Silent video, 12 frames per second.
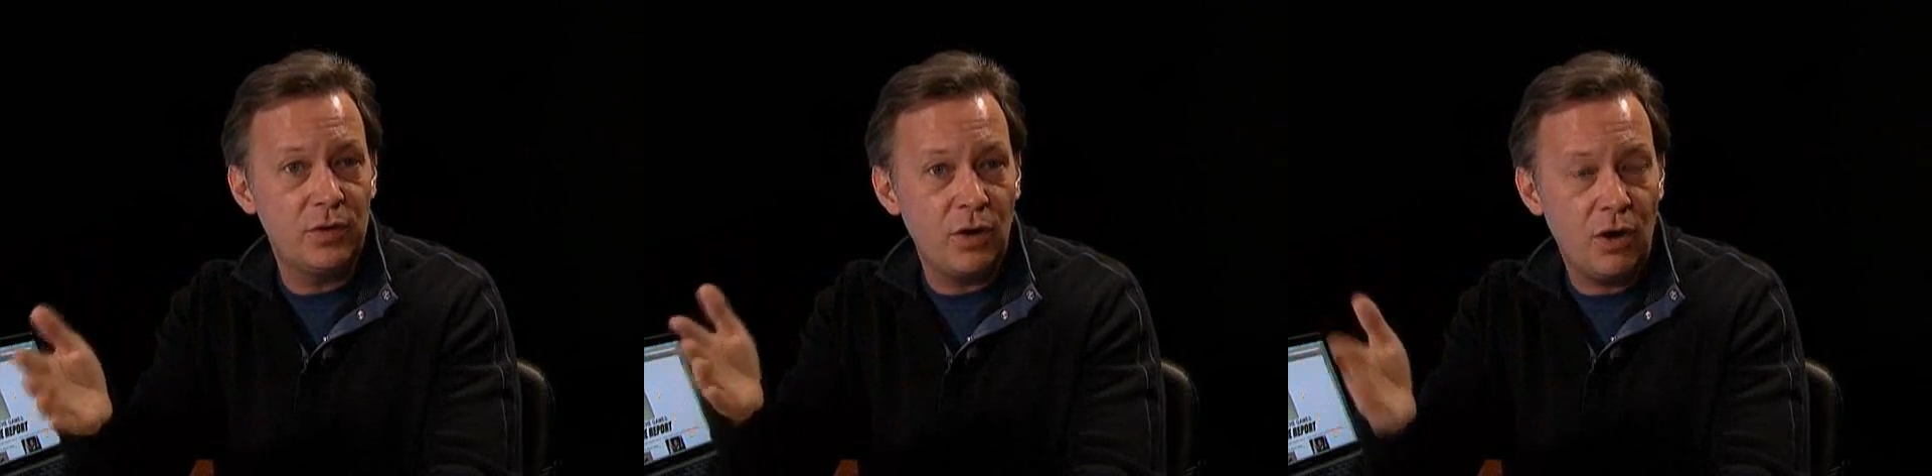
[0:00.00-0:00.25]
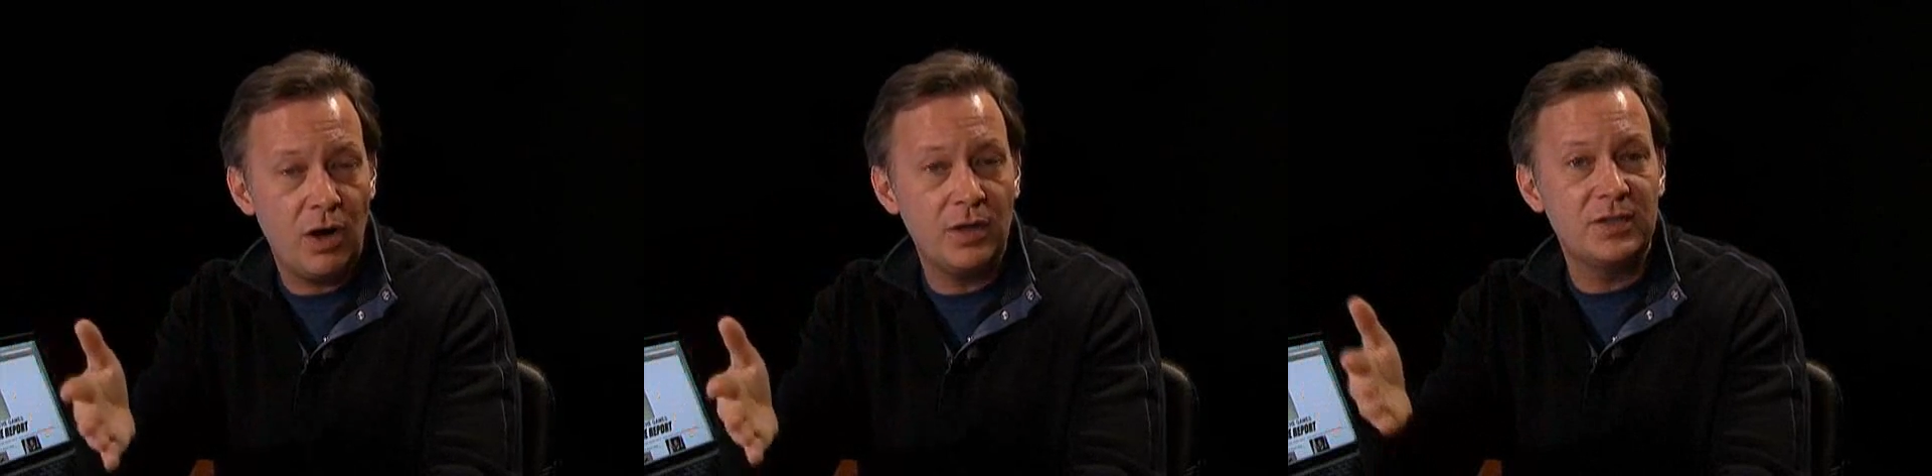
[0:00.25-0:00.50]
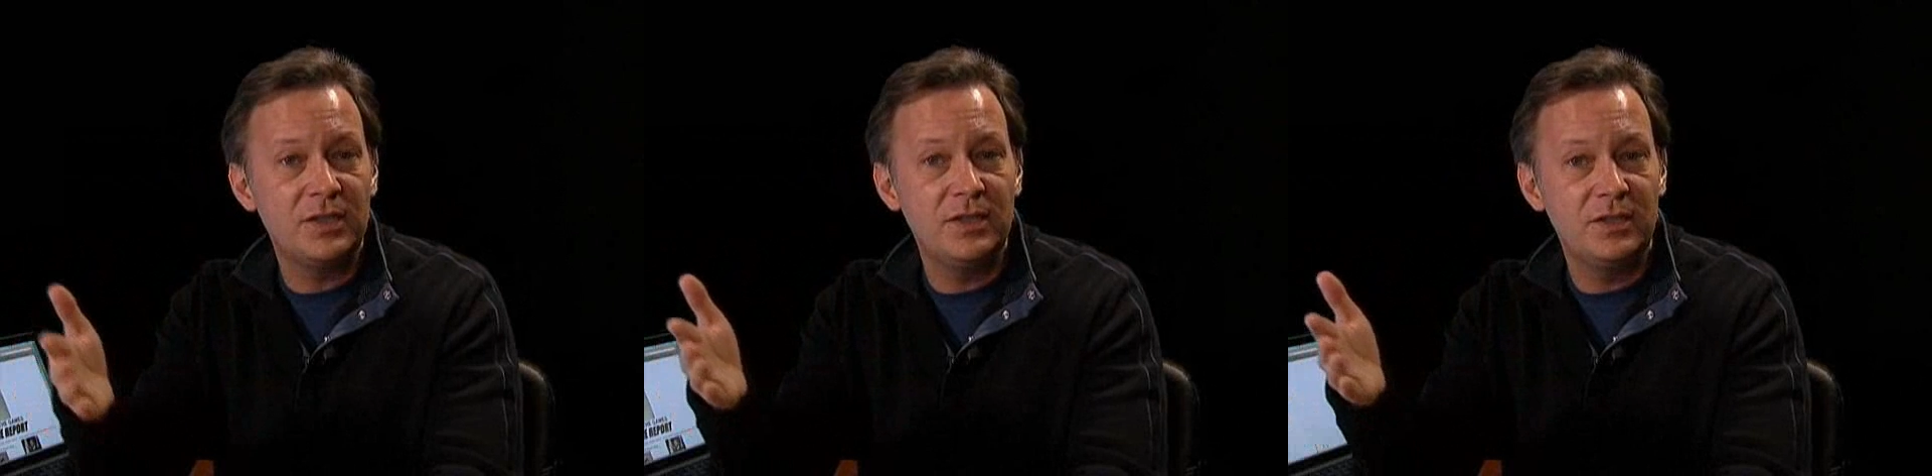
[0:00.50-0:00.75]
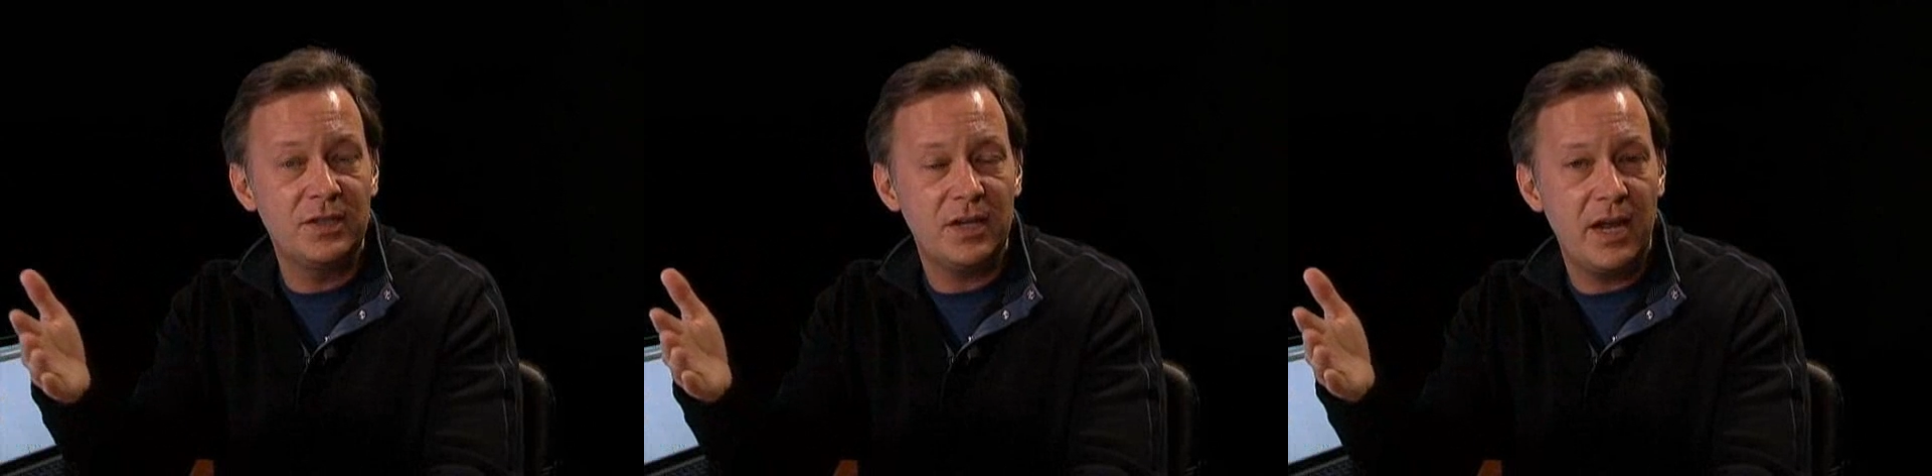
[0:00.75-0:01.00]

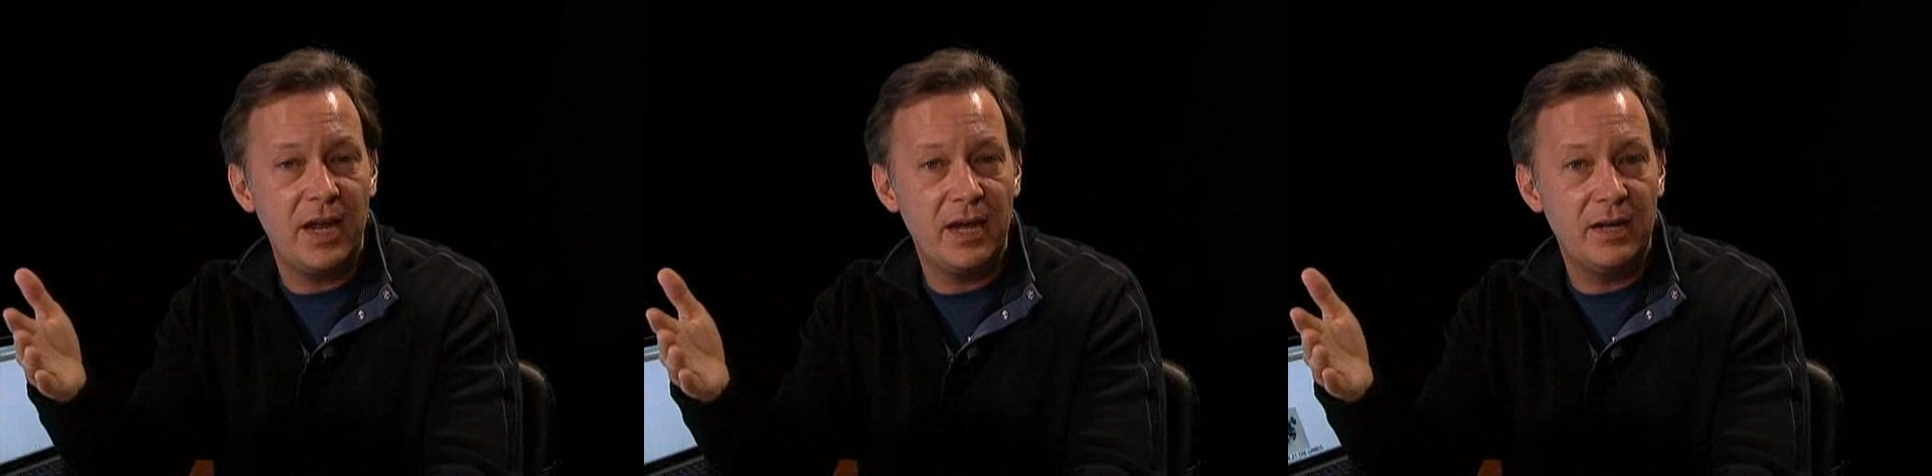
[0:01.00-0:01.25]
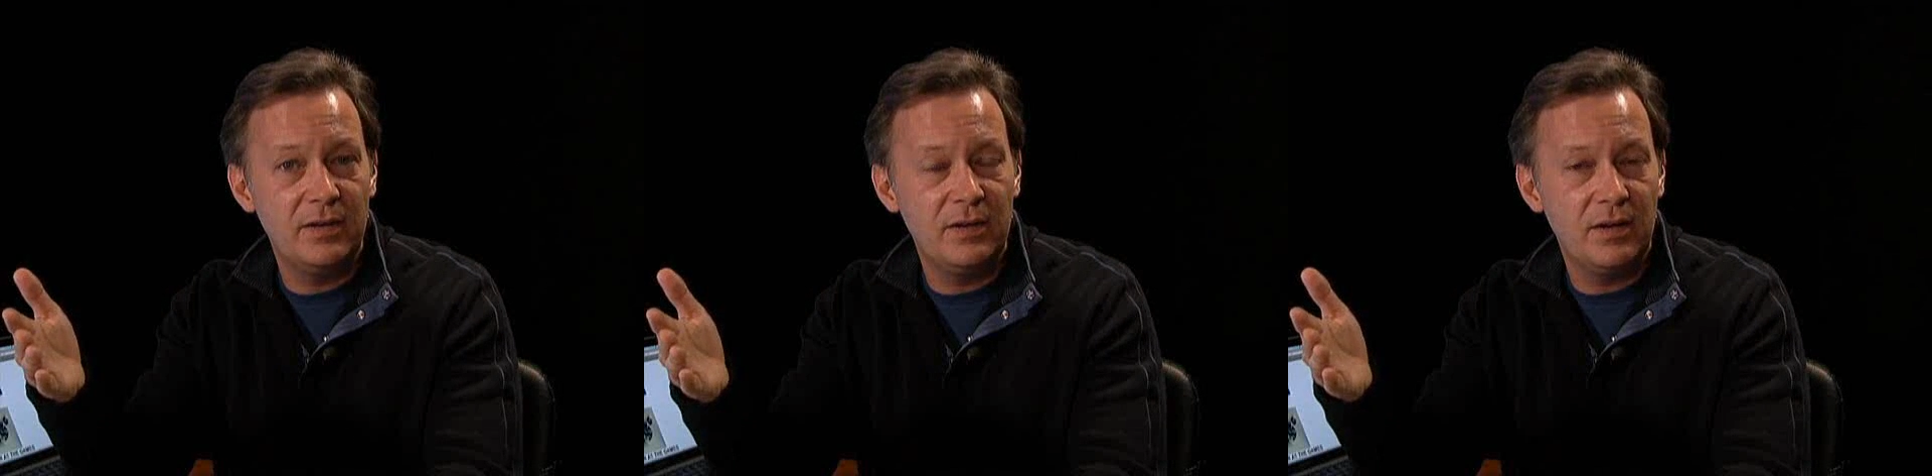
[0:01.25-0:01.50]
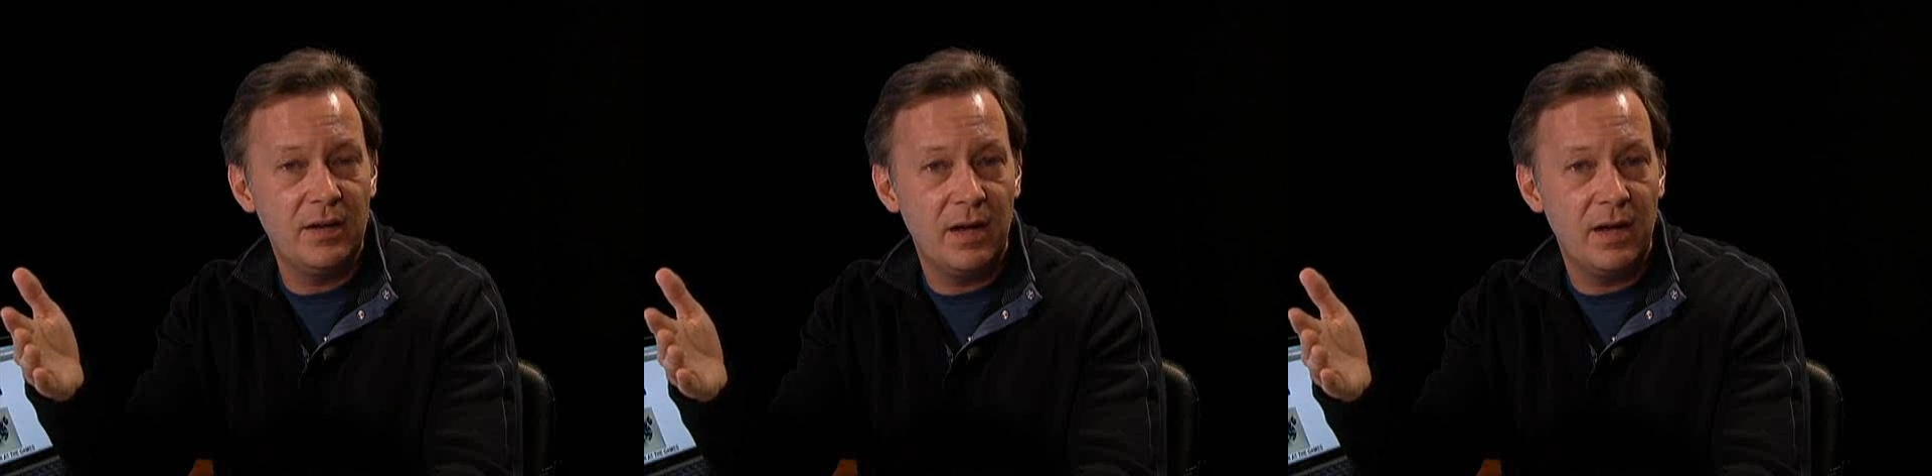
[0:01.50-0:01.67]
causes and